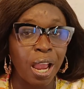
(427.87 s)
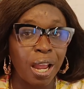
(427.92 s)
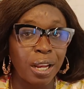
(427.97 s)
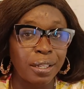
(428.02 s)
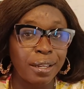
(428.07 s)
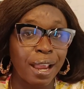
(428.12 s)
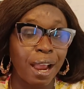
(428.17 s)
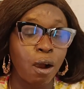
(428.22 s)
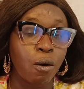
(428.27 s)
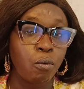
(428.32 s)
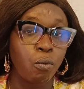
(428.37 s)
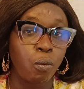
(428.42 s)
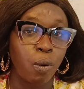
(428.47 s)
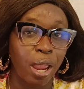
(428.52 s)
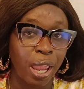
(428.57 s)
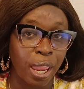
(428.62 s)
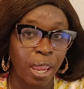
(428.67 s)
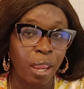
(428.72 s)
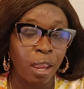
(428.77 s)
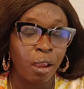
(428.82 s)
and they are
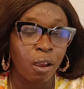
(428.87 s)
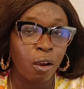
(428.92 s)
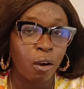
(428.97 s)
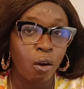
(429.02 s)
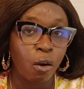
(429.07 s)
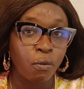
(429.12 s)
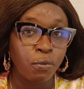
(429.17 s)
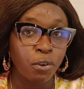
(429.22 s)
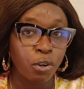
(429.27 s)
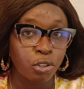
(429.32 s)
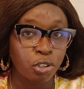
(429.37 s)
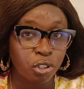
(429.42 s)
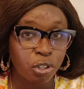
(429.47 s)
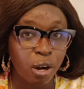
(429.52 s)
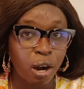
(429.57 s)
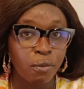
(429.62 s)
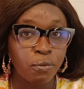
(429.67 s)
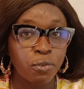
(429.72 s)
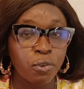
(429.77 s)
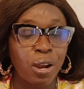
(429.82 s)
aware of your
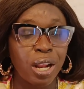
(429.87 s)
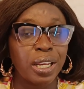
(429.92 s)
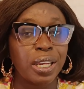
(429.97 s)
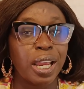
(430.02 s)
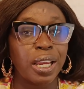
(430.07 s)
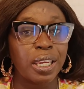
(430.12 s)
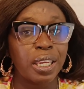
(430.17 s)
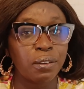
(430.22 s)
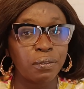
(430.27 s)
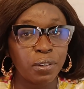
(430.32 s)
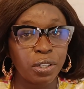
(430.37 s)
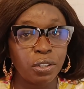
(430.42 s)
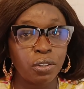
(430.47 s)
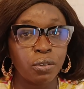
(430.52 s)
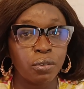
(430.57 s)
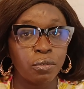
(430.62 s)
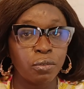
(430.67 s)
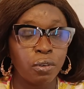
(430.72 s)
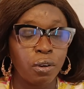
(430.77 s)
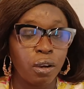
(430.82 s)
travel and they are giving
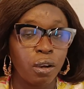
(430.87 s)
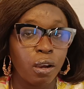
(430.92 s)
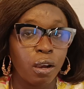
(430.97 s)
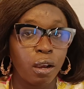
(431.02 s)
you